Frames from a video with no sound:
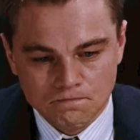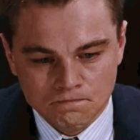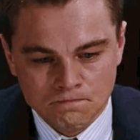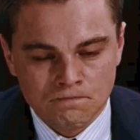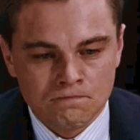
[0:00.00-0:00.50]

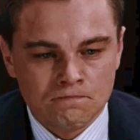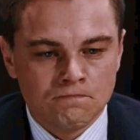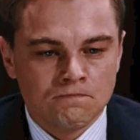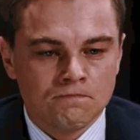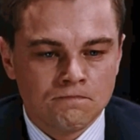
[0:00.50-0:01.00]
get you
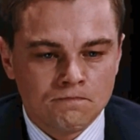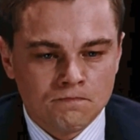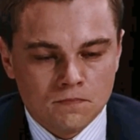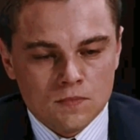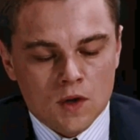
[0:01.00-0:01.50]
off balance
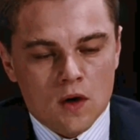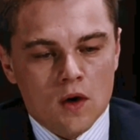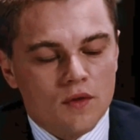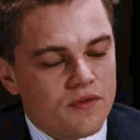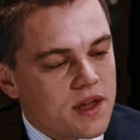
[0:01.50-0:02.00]
and lower
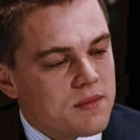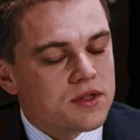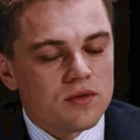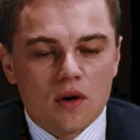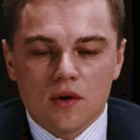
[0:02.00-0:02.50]
your
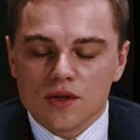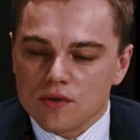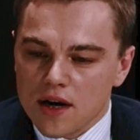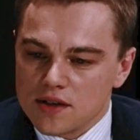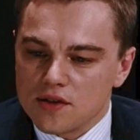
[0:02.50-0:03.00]
aspiration.
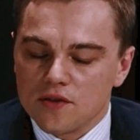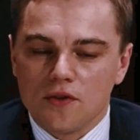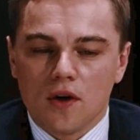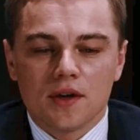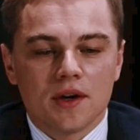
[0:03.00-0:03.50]

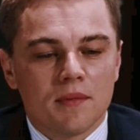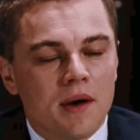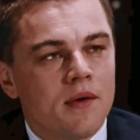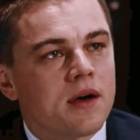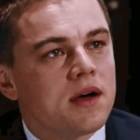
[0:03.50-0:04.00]
Then, the
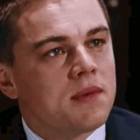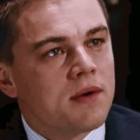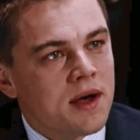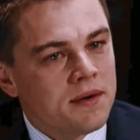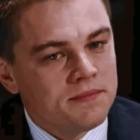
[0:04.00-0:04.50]
good guy
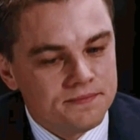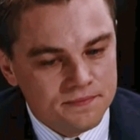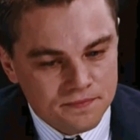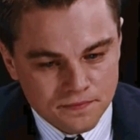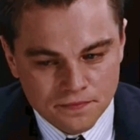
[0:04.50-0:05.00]
comes
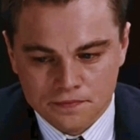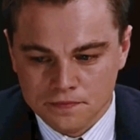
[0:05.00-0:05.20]
into the act